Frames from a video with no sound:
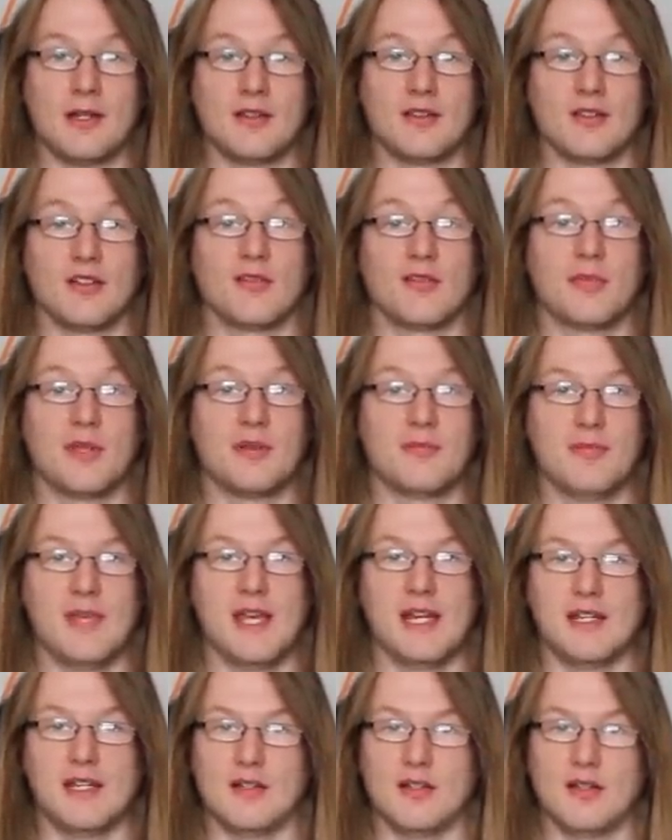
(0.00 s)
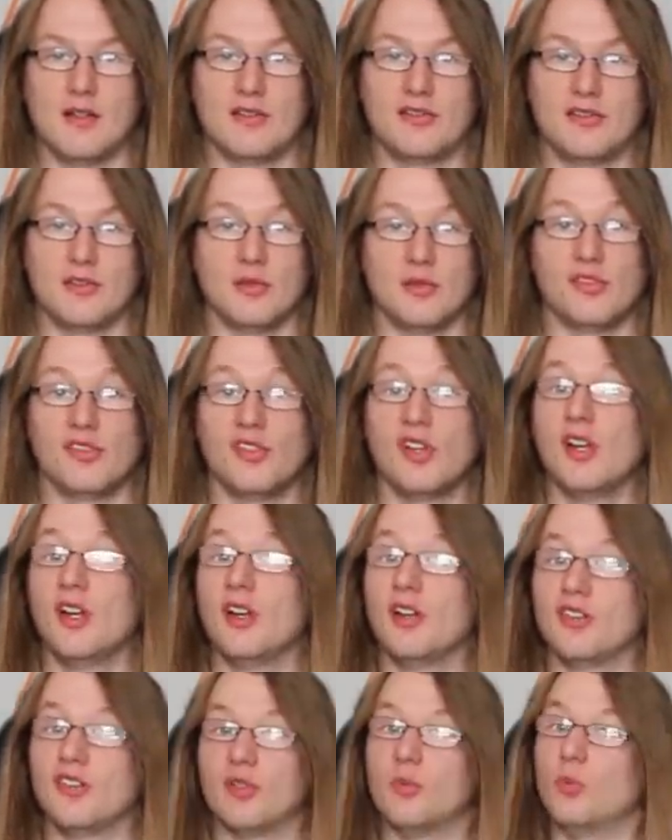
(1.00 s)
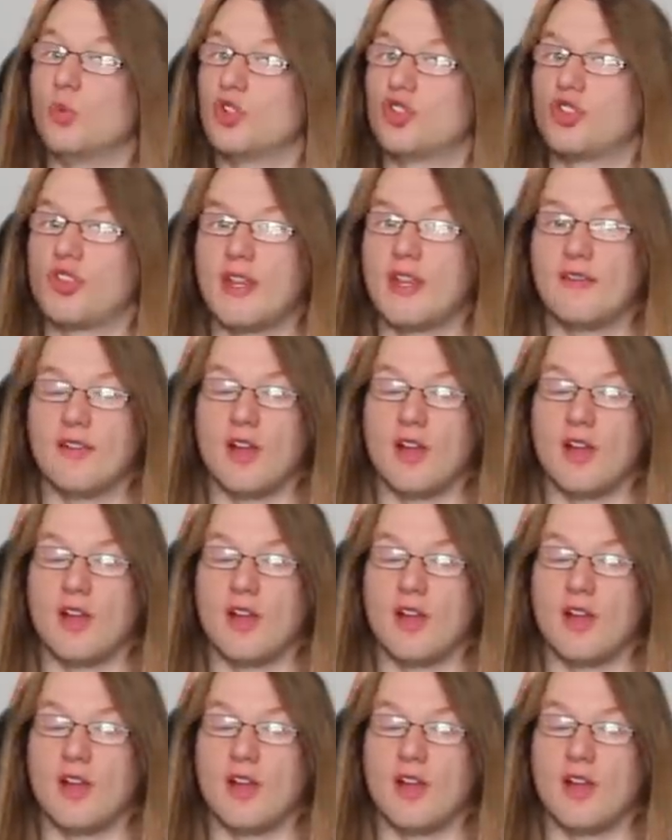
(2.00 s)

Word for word: There have been many lawsuits, some which they've